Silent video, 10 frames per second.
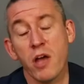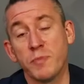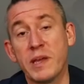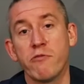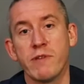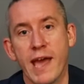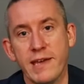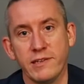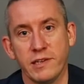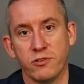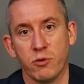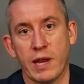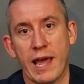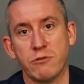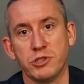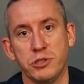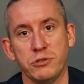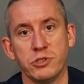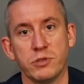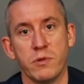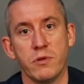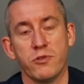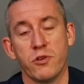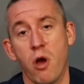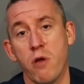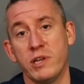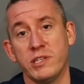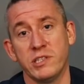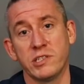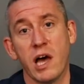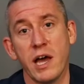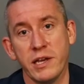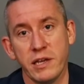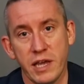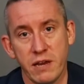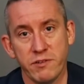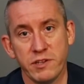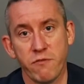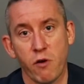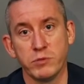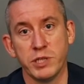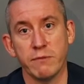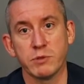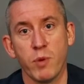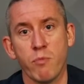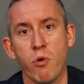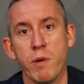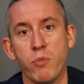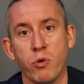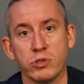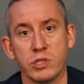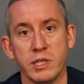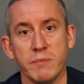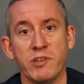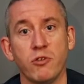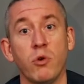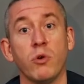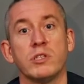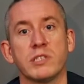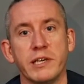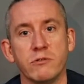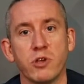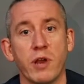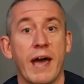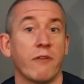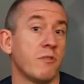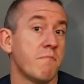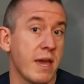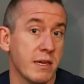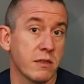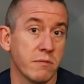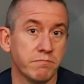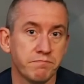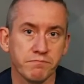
has been created to allow students to not only design innovative objects but more importantly be taught the skills on how to make them.